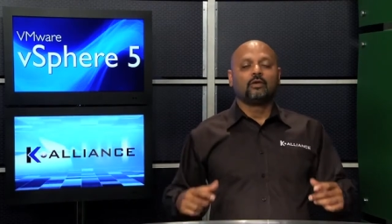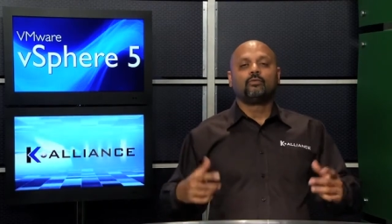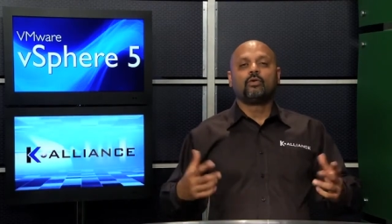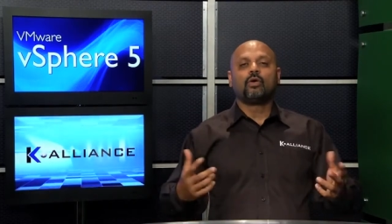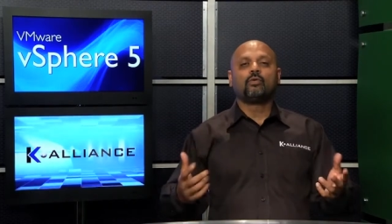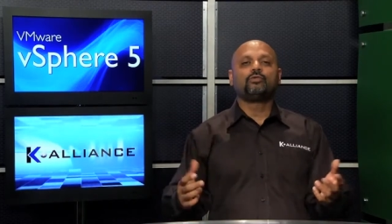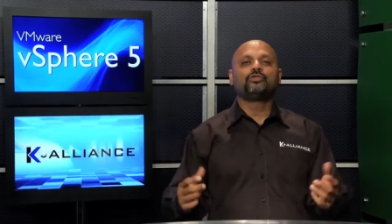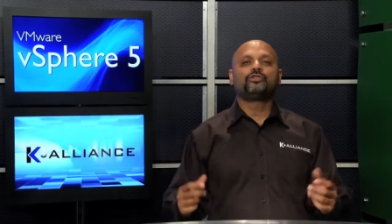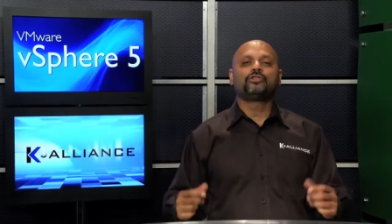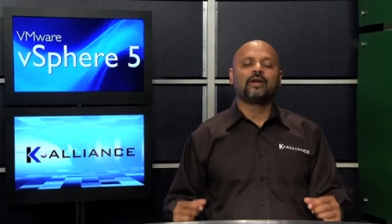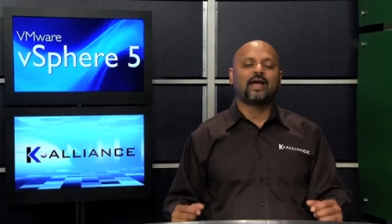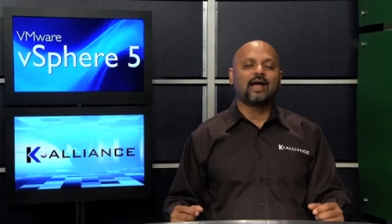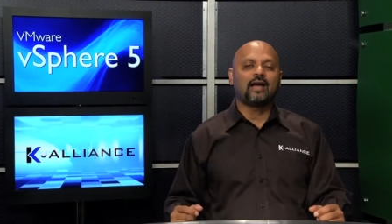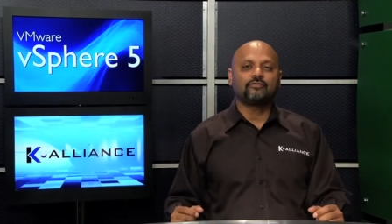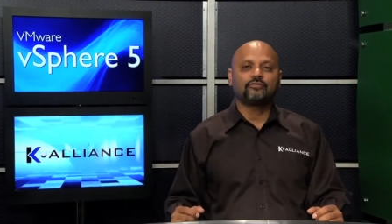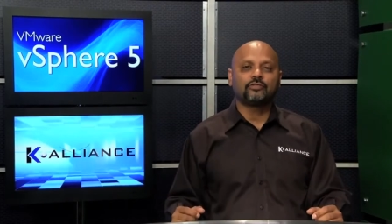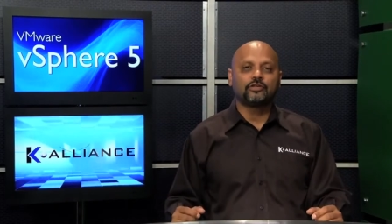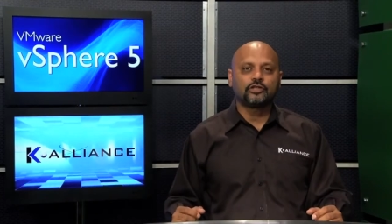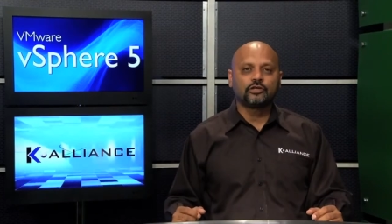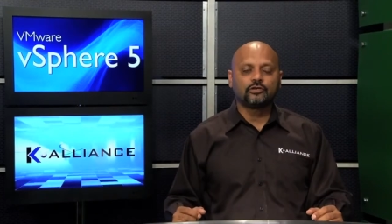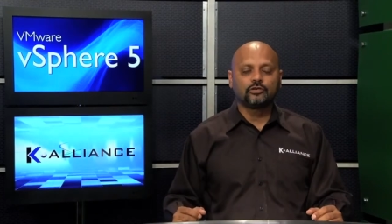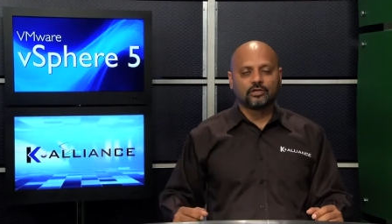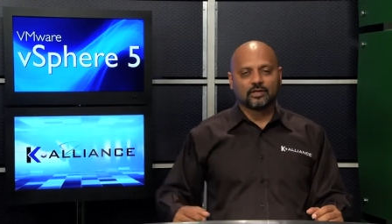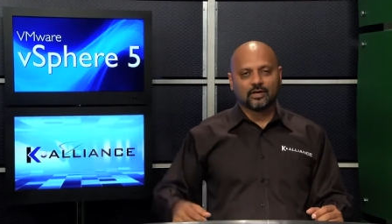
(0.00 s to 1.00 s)
What would you have
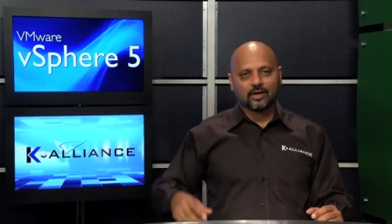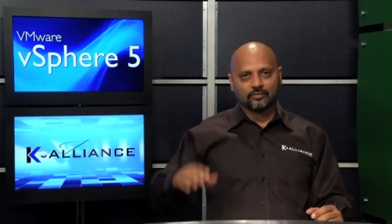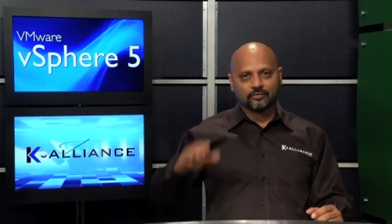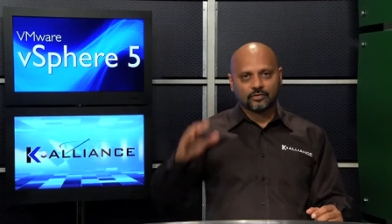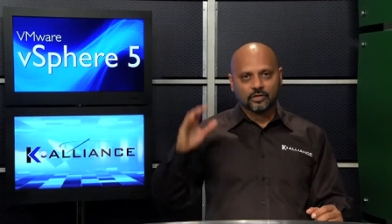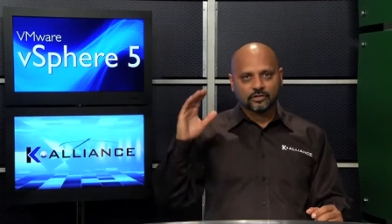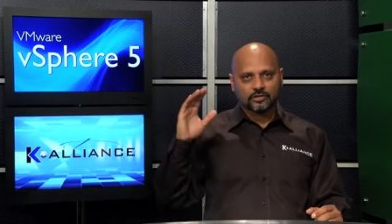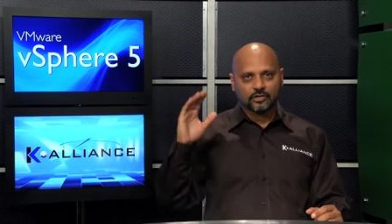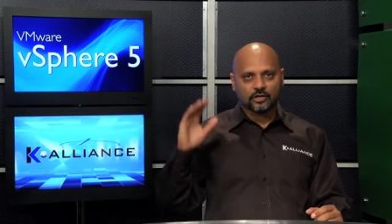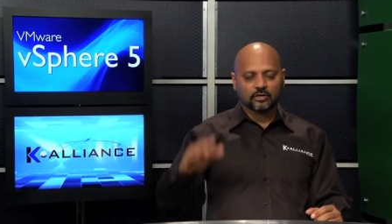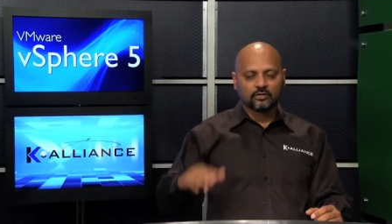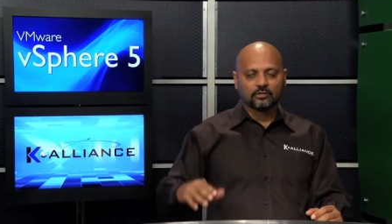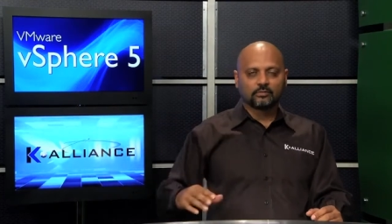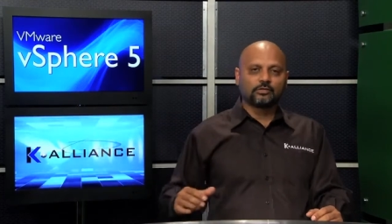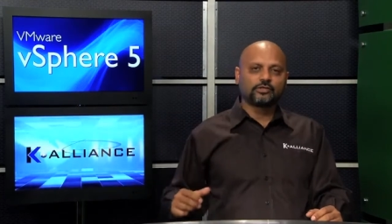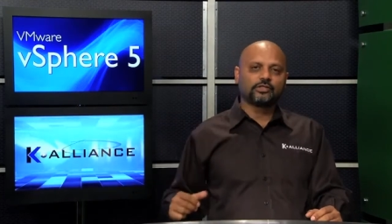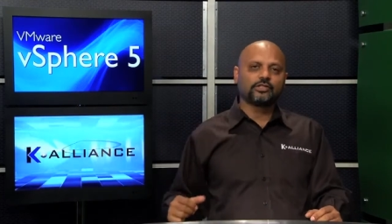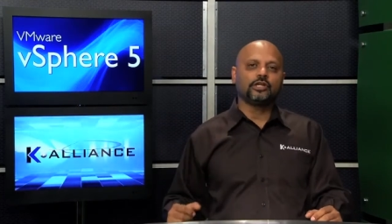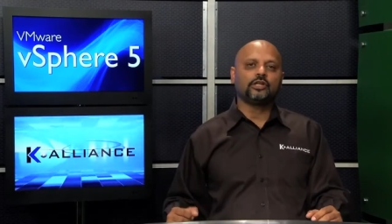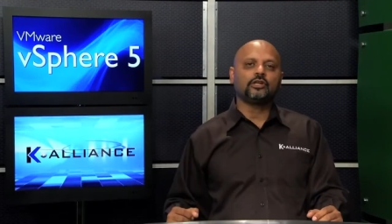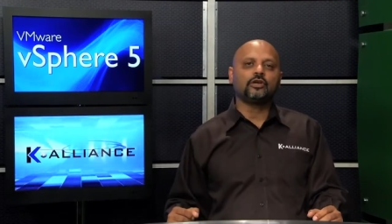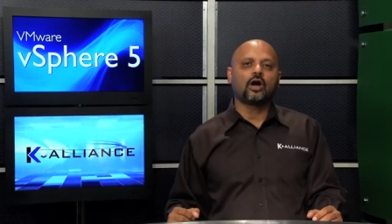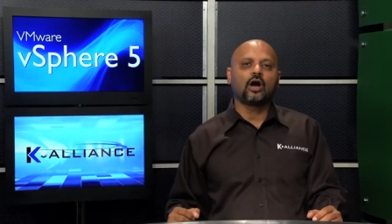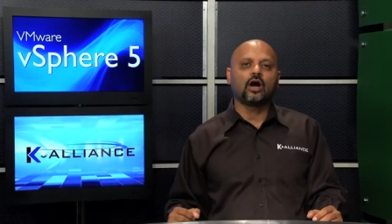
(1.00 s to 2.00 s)
to do? You'd have to turn the
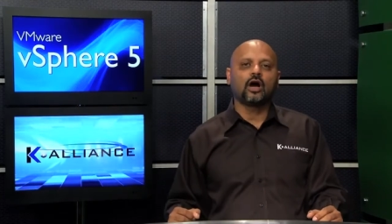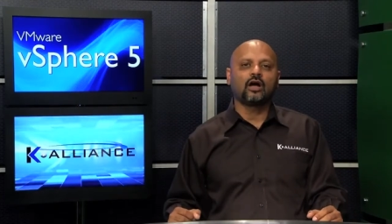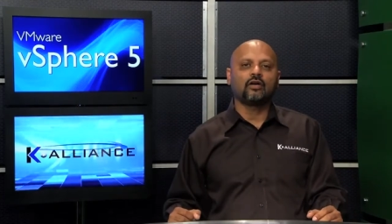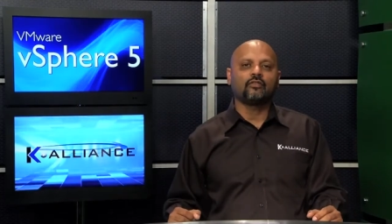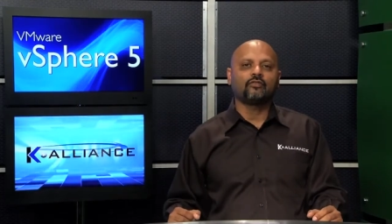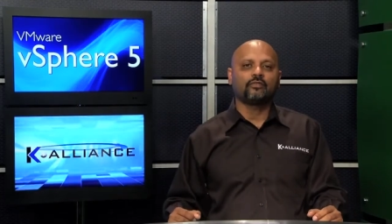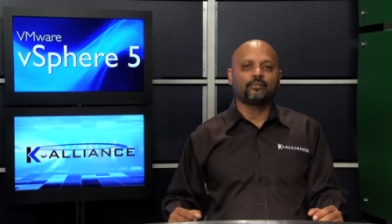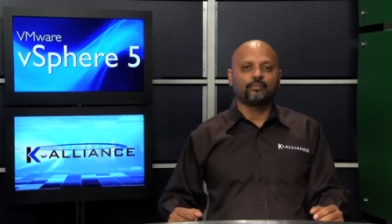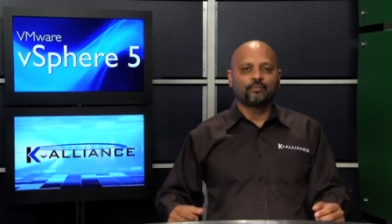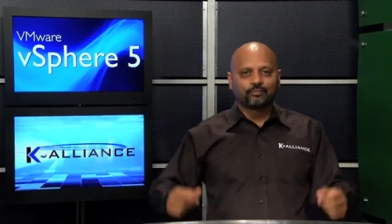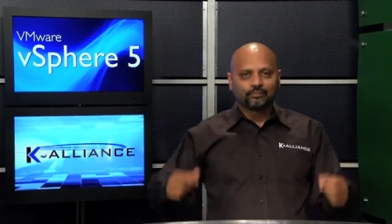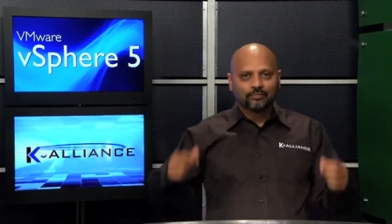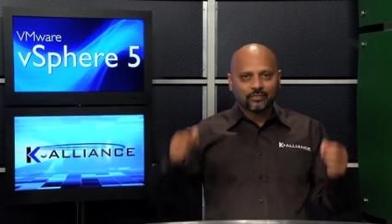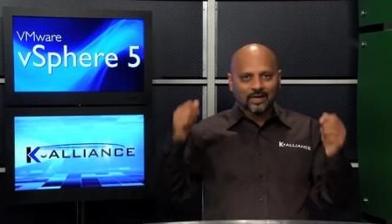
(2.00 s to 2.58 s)
machine off,